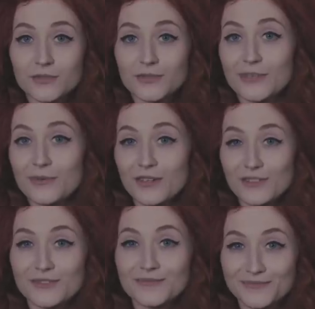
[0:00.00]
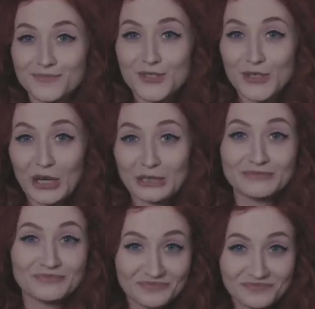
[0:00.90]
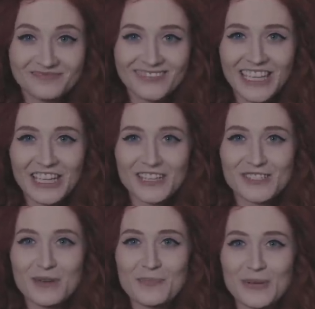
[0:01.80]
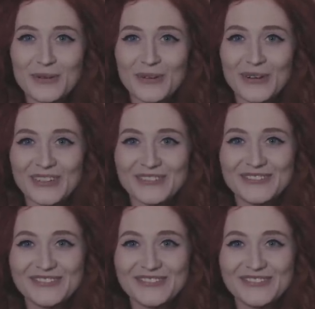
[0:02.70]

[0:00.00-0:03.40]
do what I want. So Insert B-roll.